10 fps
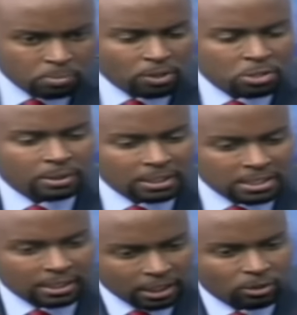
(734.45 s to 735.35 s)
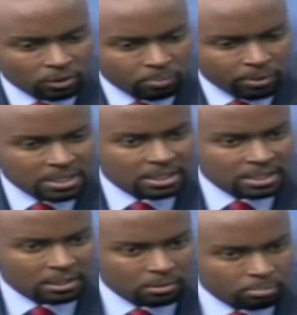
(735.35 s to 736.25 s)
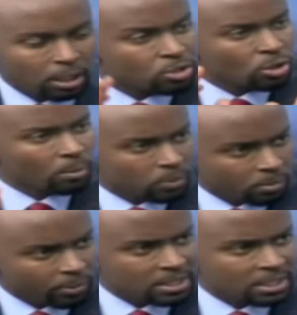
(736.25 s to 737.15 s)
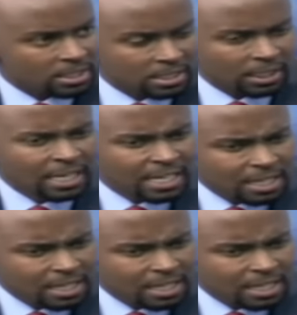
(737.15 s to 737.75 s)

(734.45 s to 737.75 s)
responsibility laid on the presidency, the buck stops with the presidency.